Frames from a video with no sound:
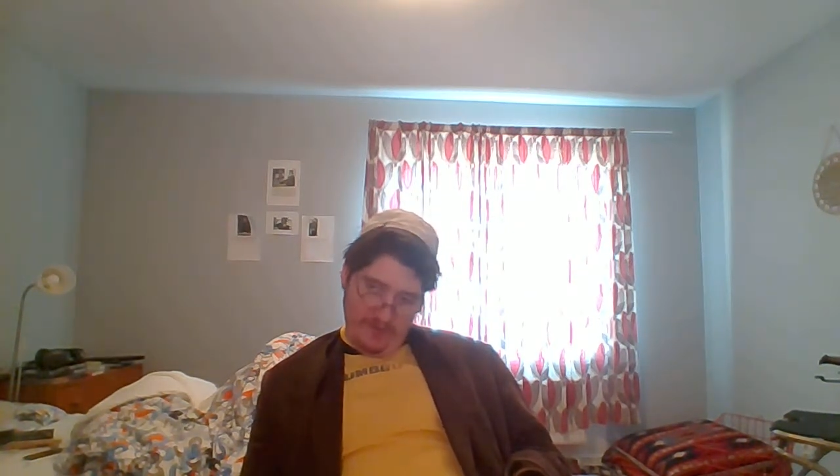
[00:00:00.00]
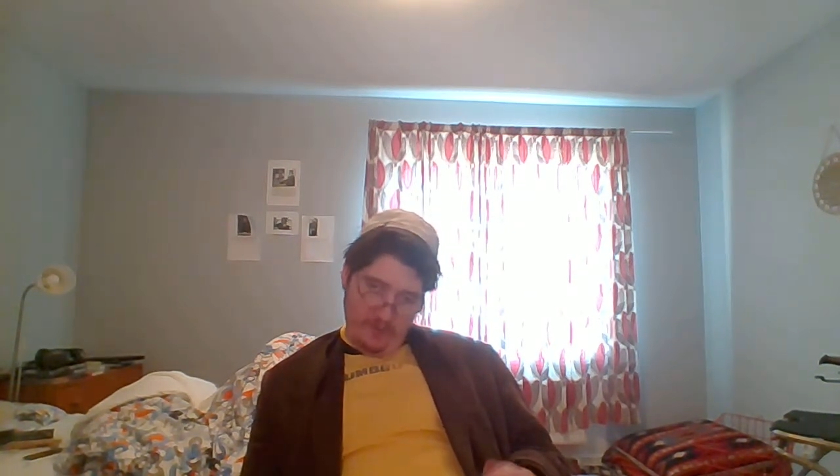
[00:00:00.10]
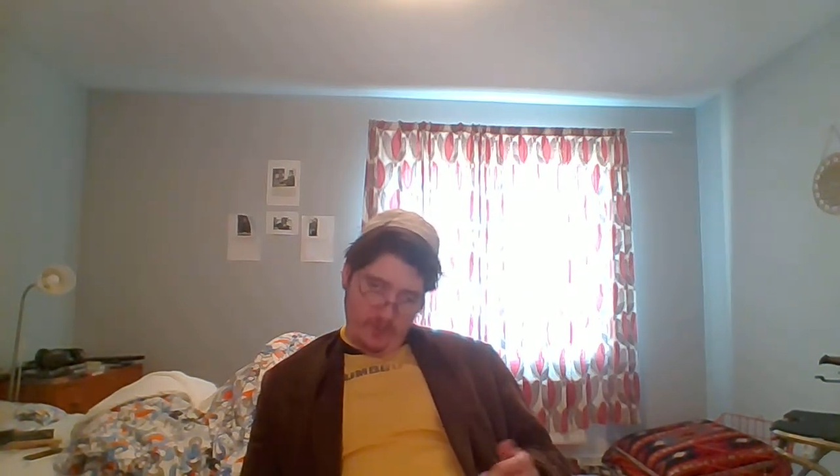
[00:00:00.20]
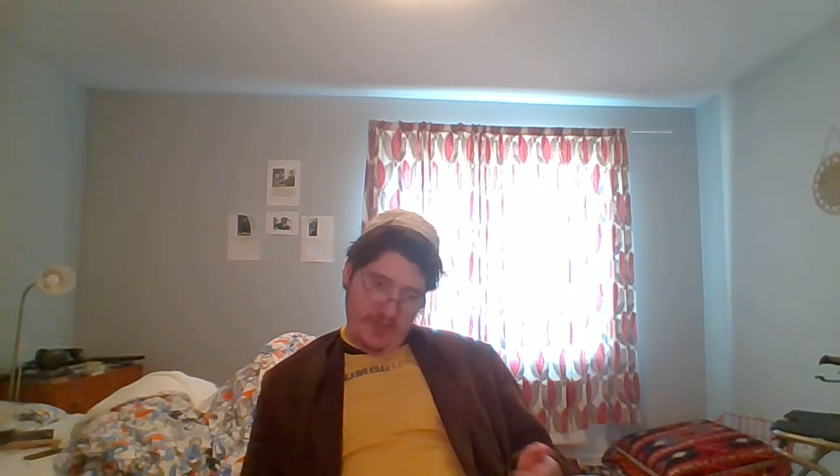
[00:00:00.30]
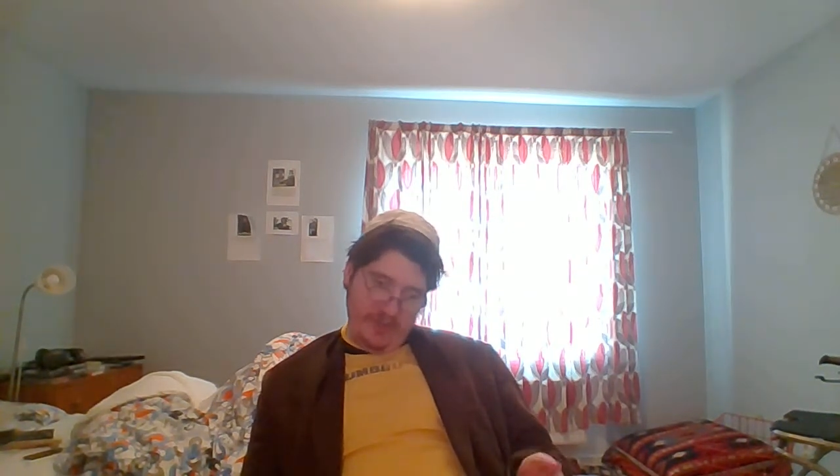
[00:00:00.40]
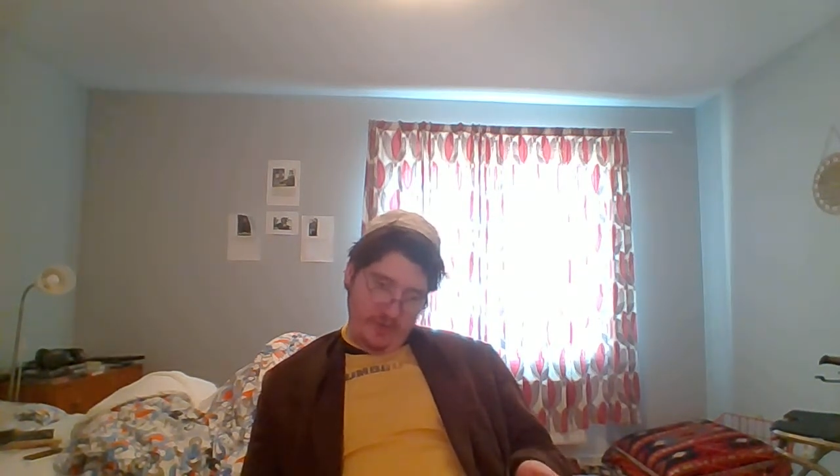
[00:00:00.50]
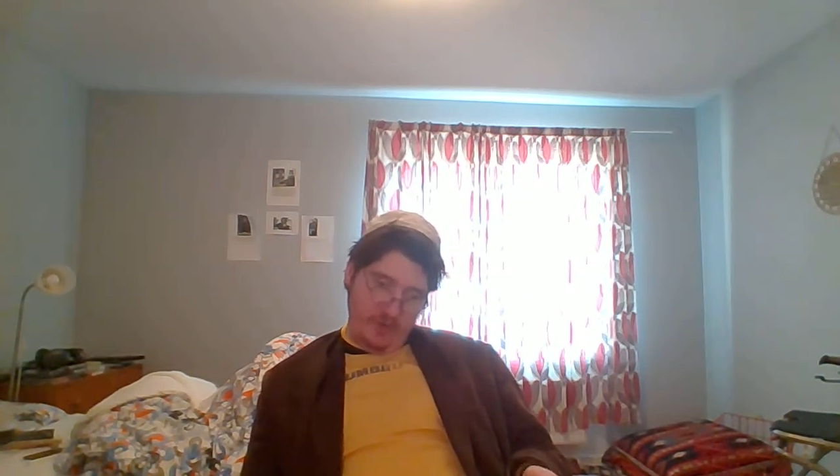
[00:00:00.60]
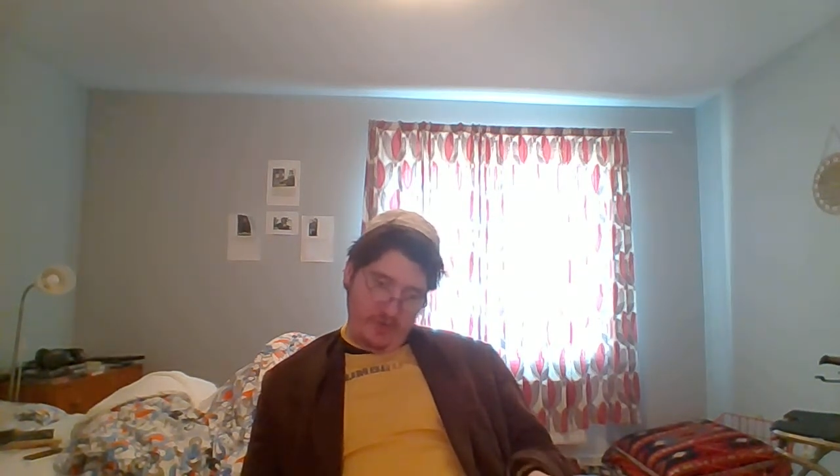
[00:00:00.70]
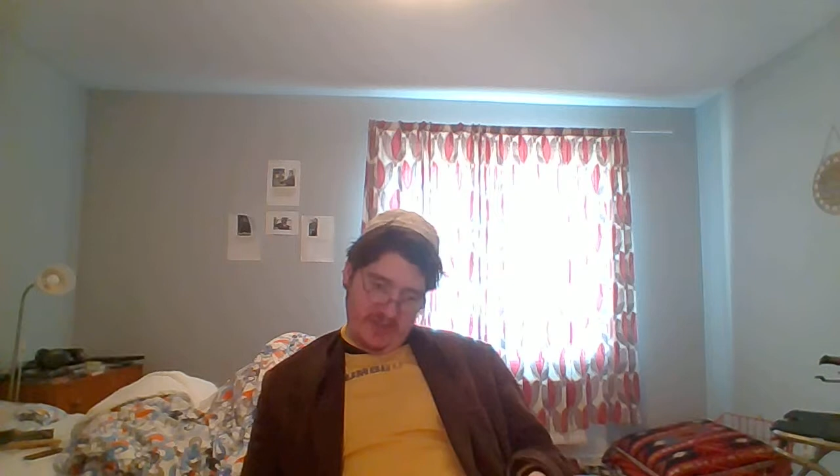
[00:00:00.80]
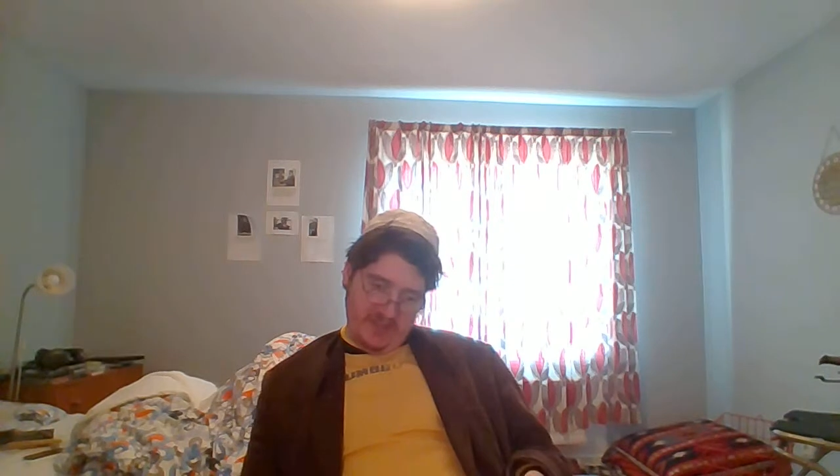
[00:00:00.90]
We
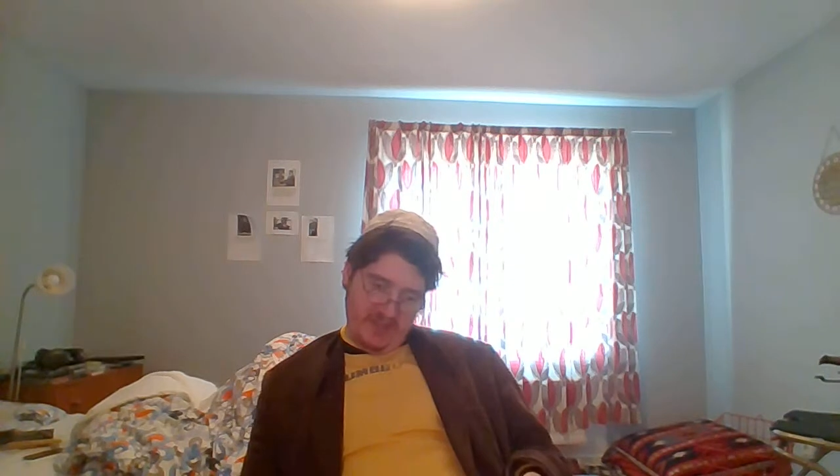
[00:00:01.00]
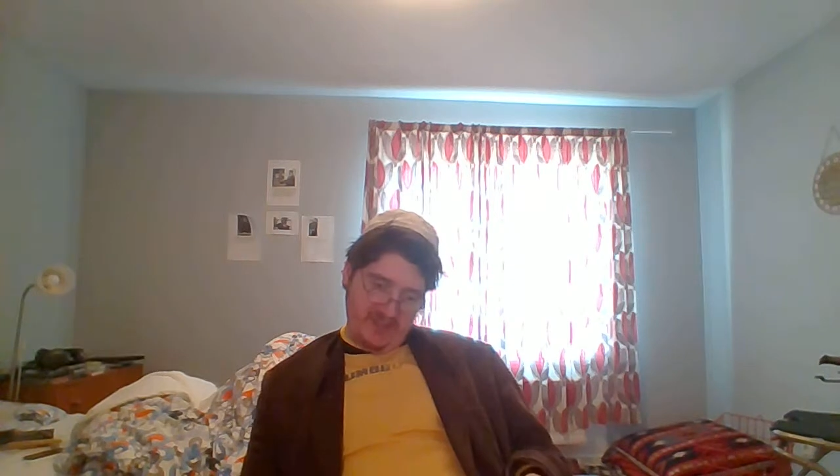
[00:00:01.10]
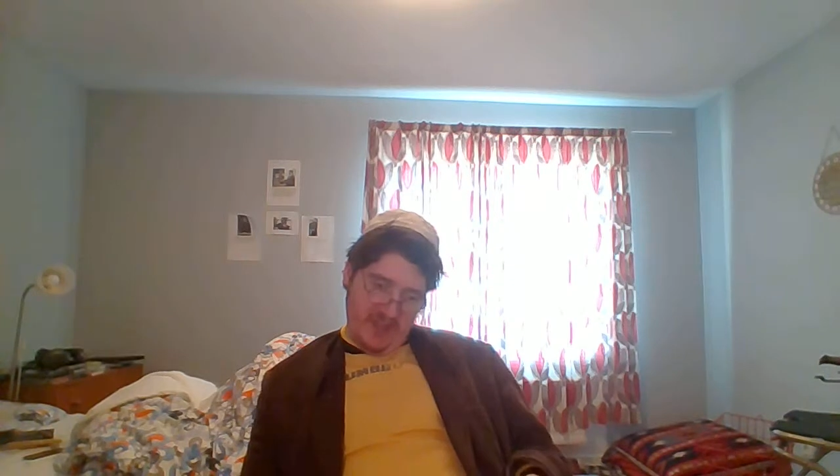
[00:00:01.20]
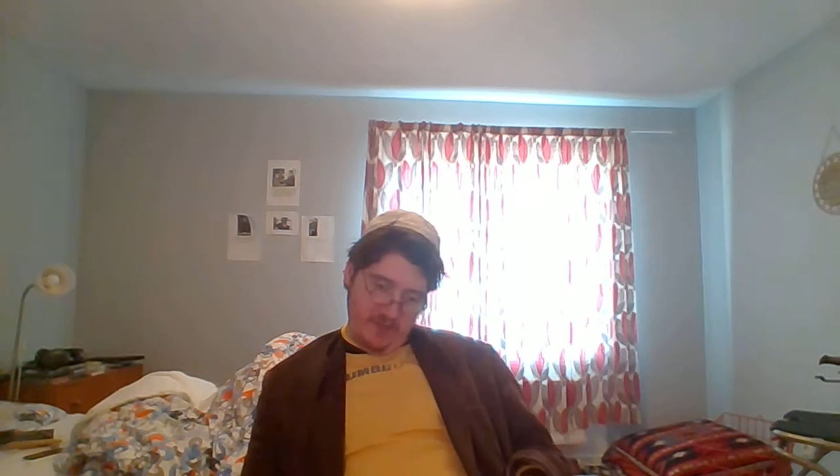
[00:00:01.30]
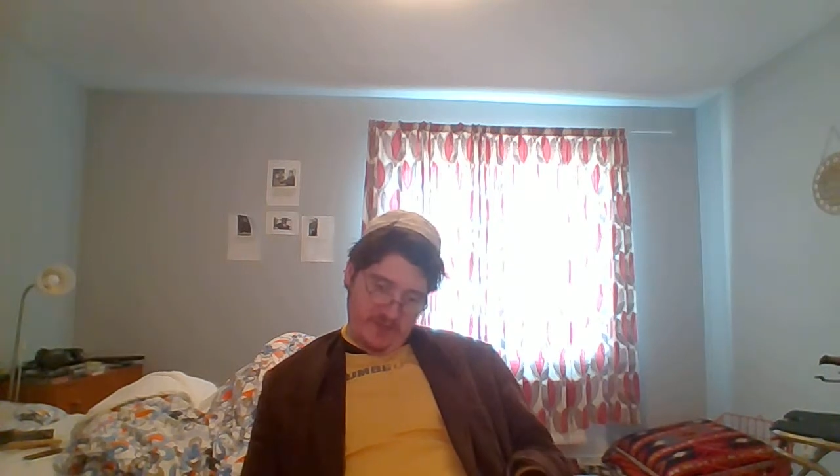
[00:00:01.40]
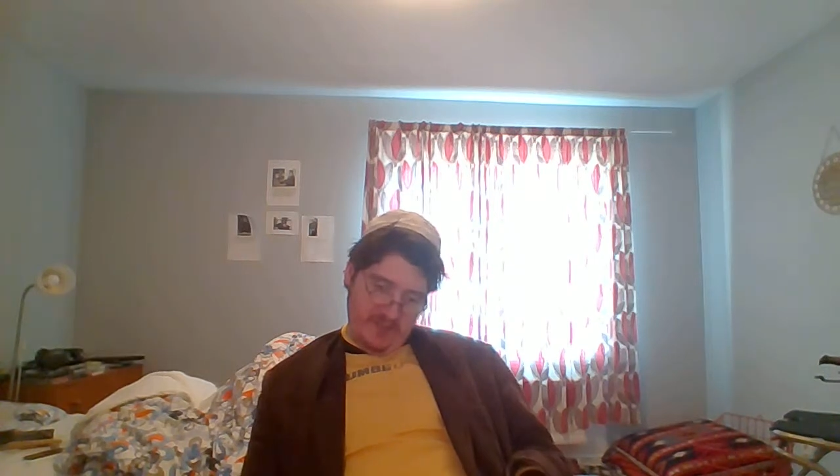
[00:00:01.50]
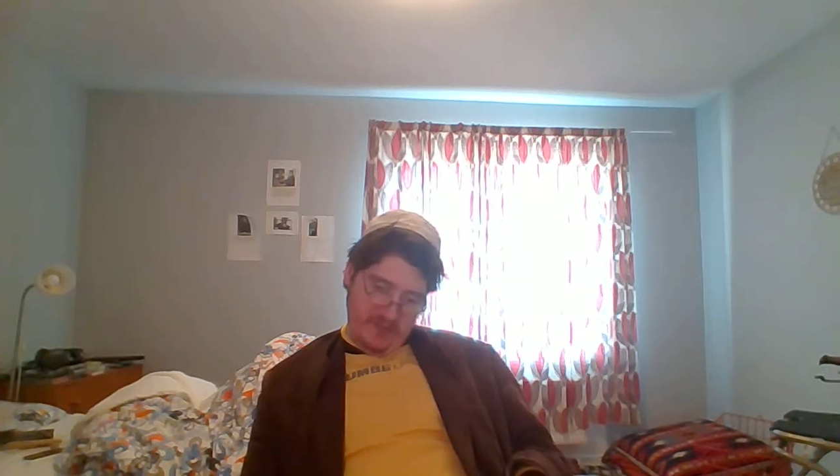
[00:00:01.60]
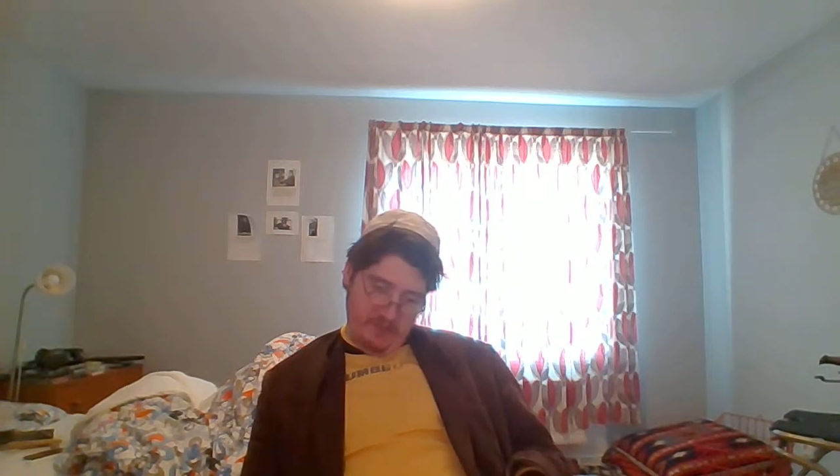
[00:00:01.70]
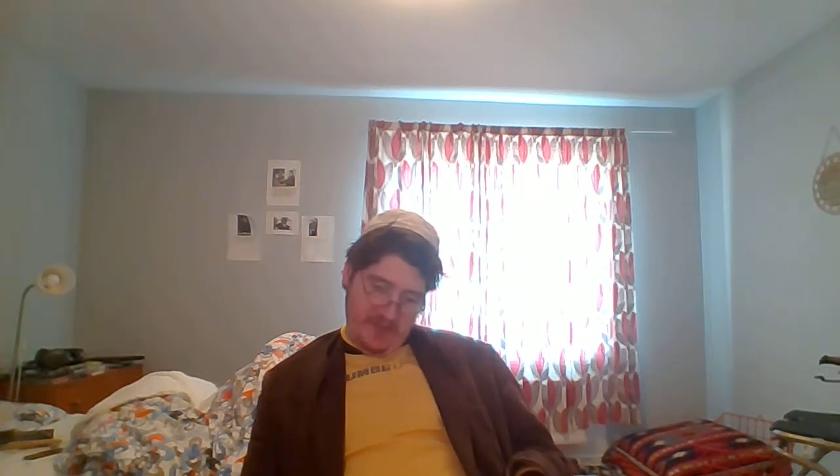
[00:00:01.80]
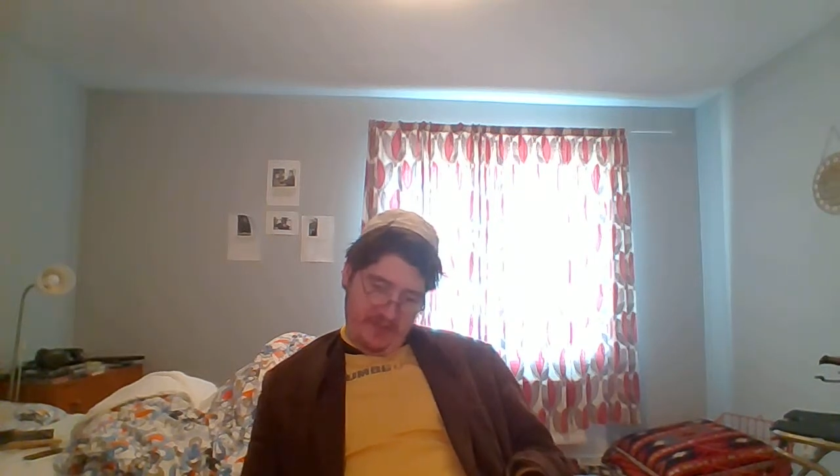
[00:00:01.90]
know that the sound is a
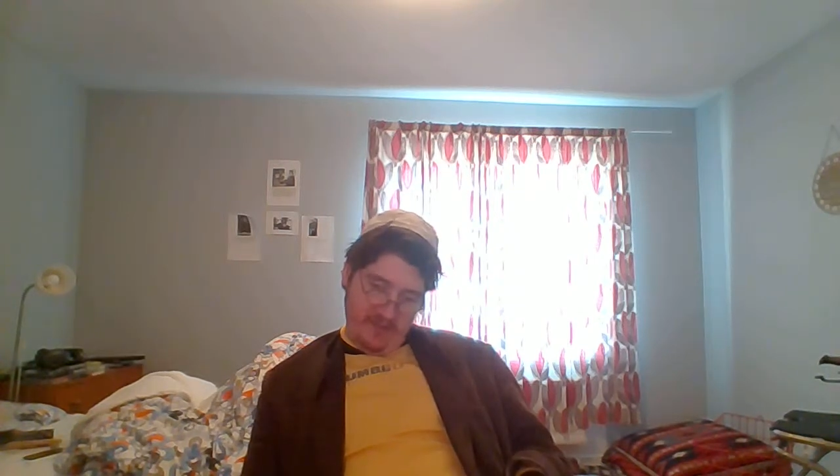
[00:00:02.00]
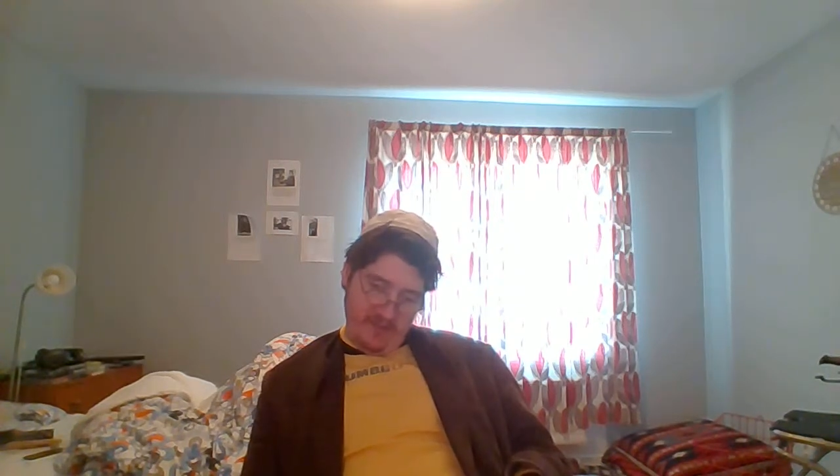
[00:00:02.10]
bit